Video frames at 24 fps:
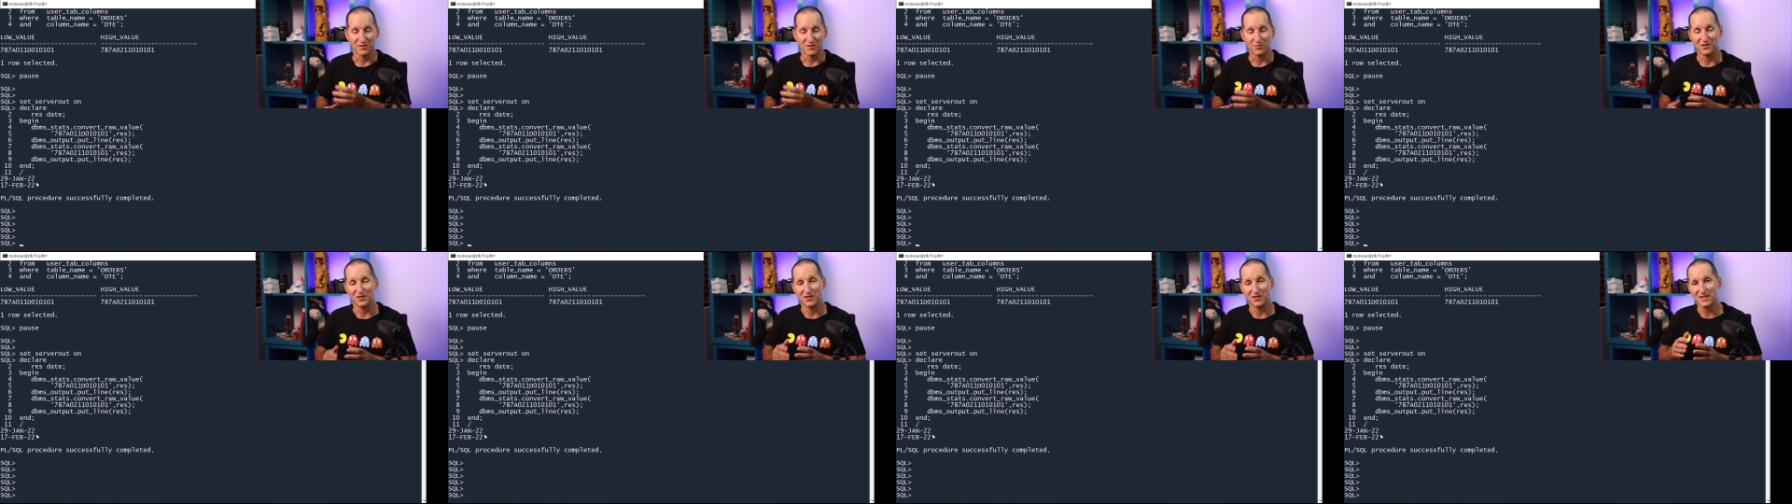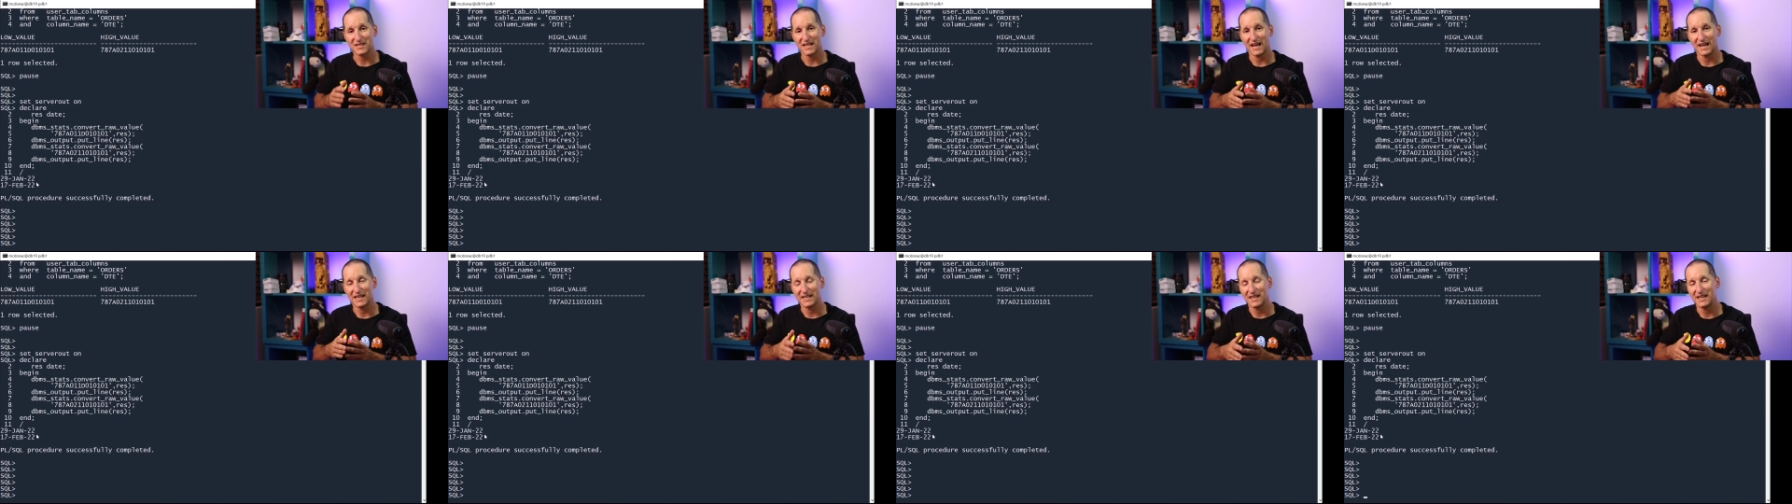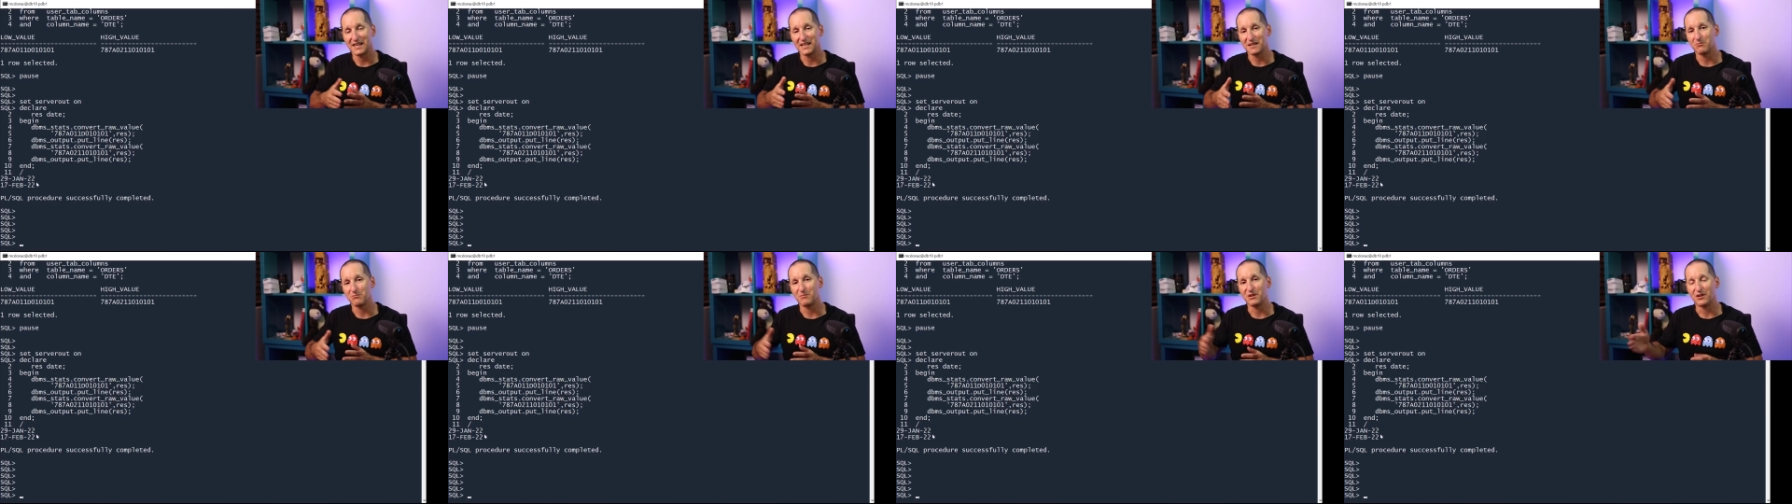when you start
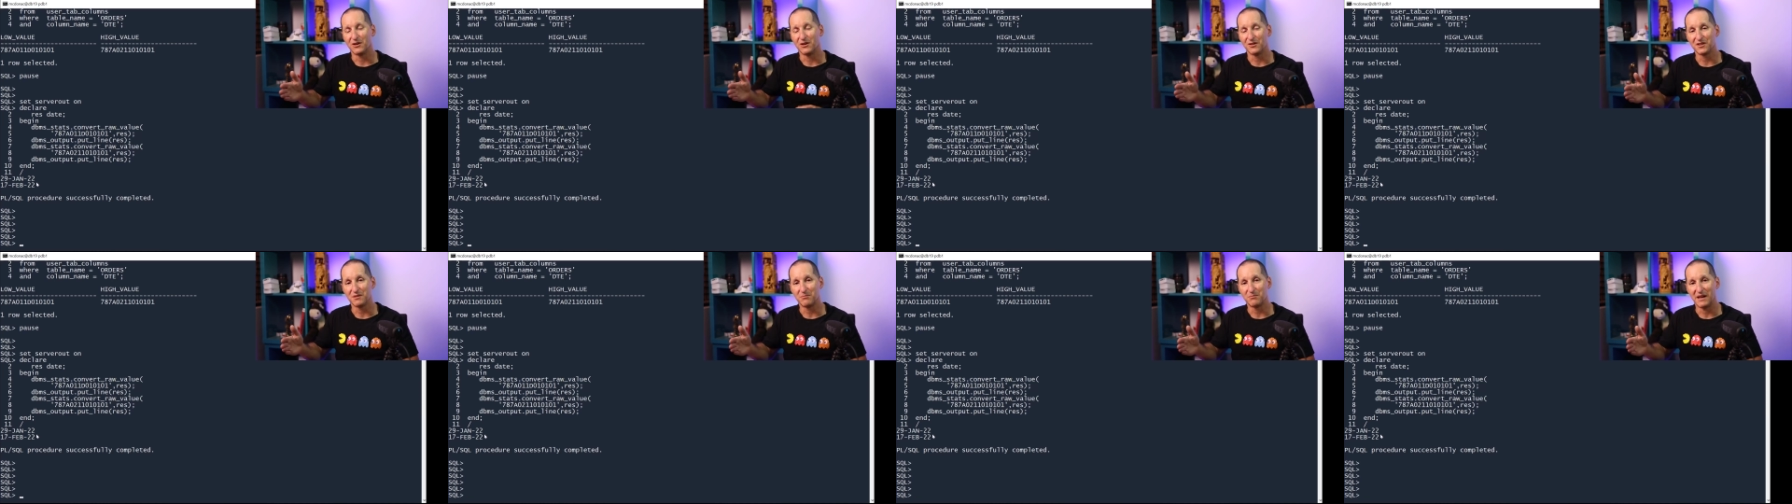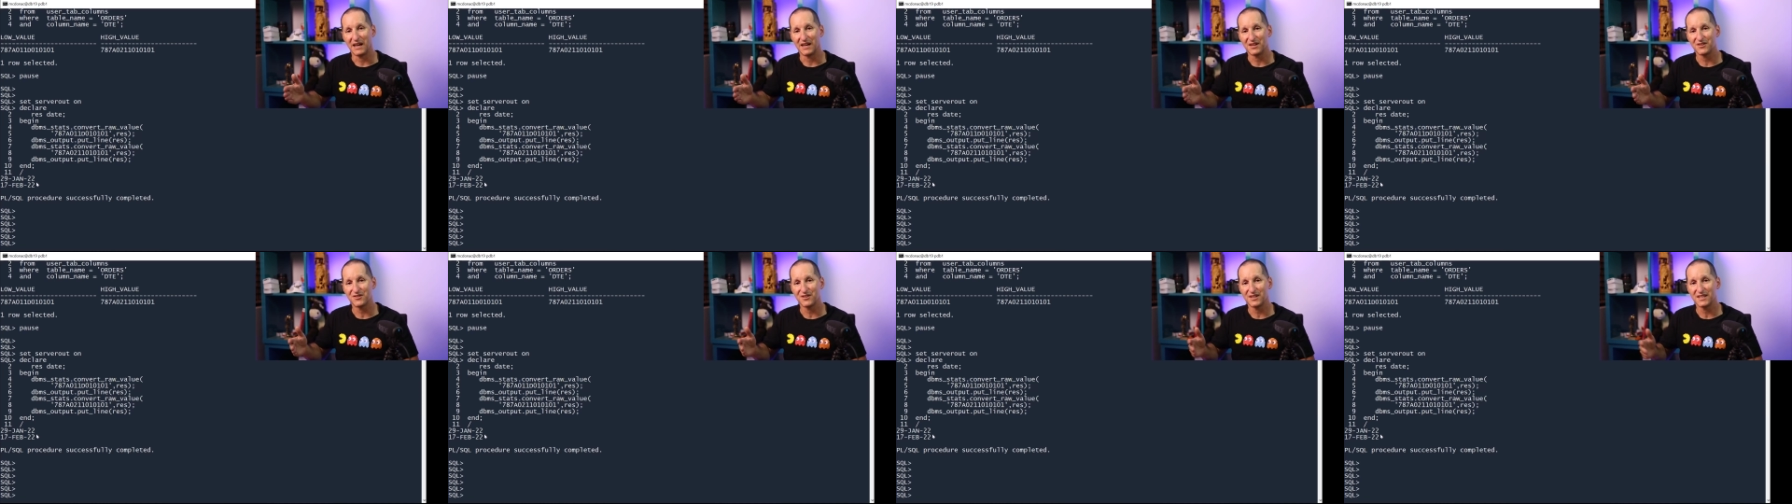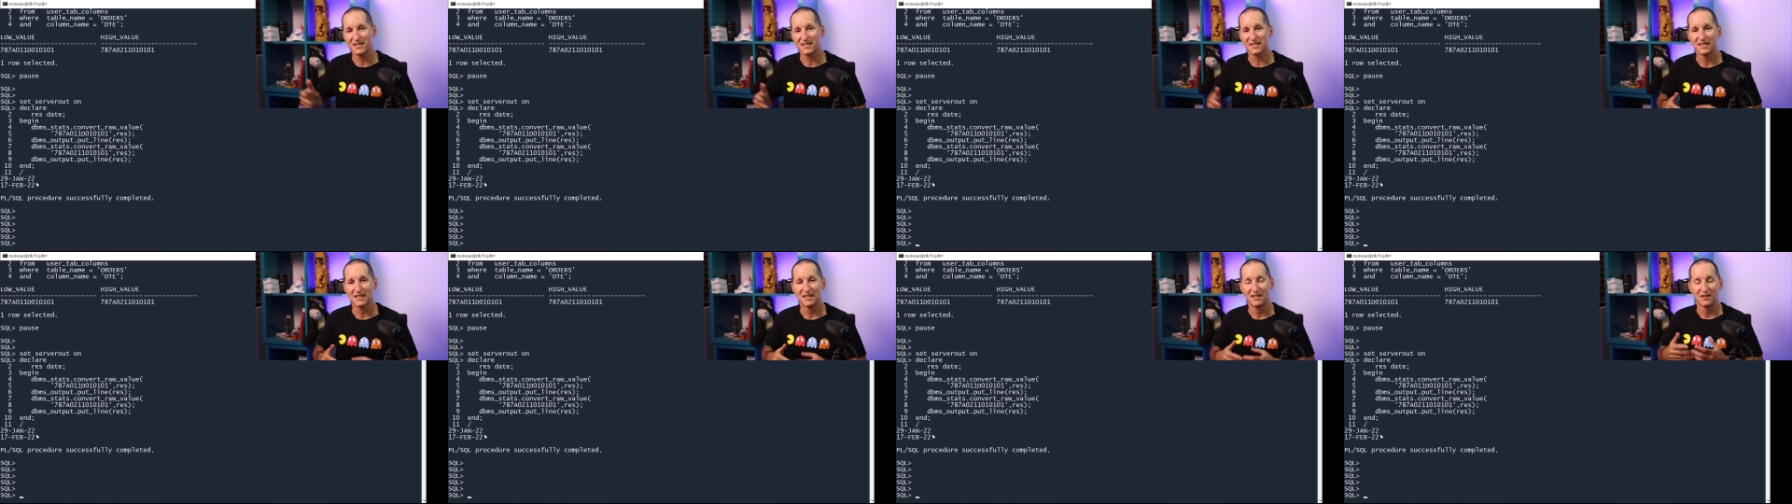hitting beyond the
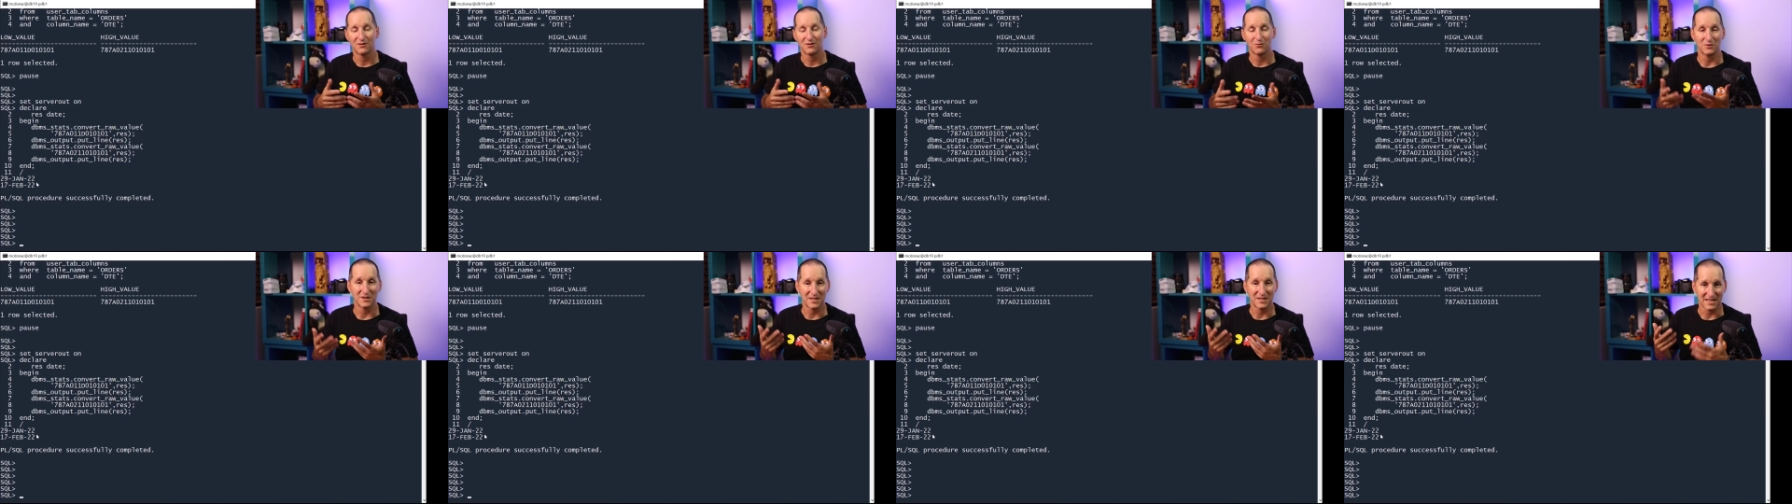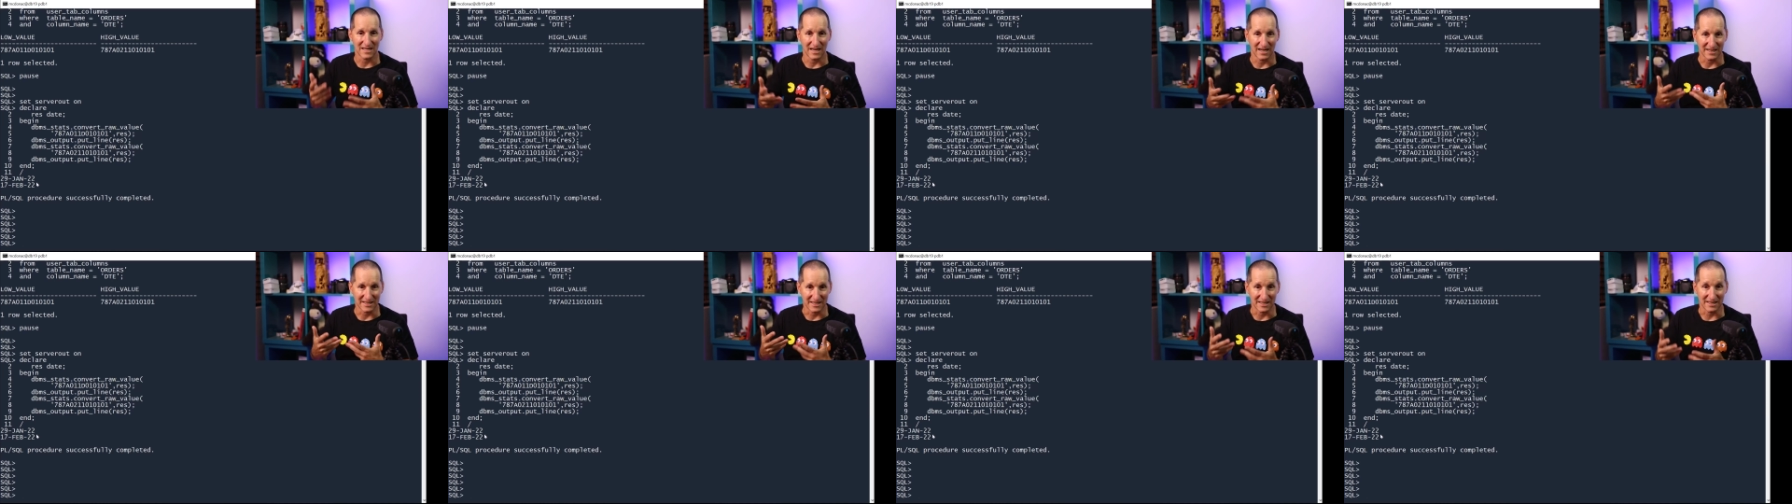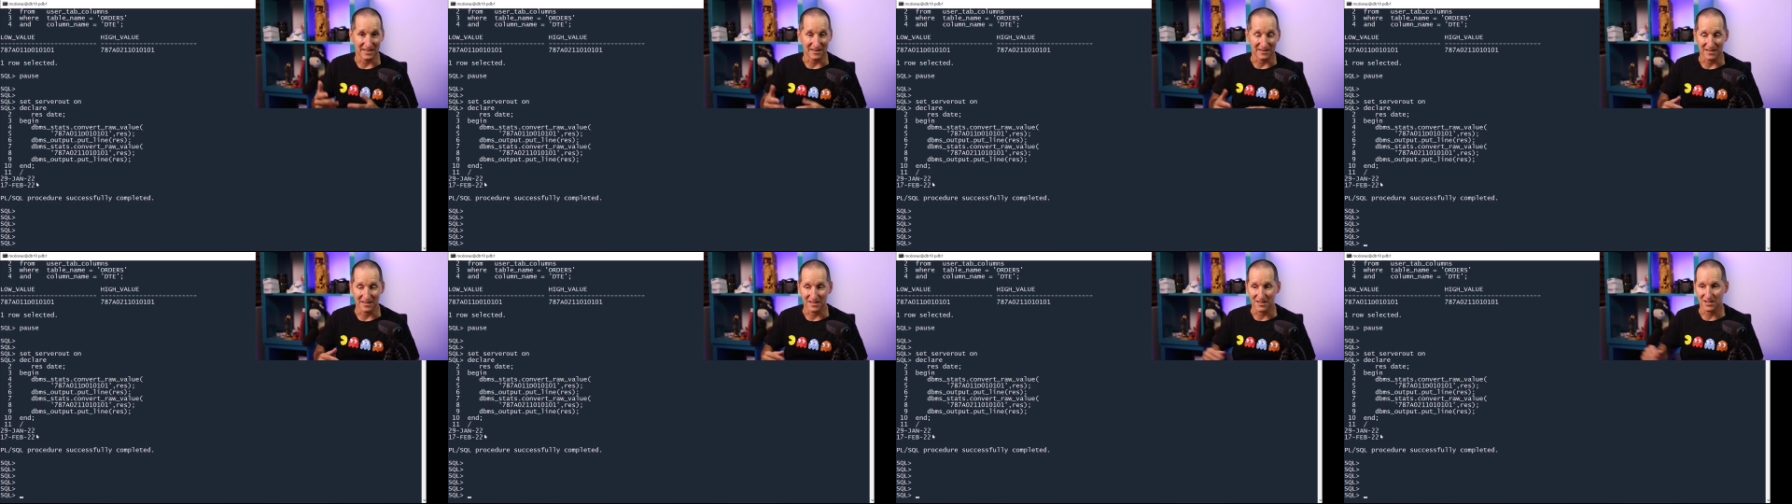boundaries, we start getting these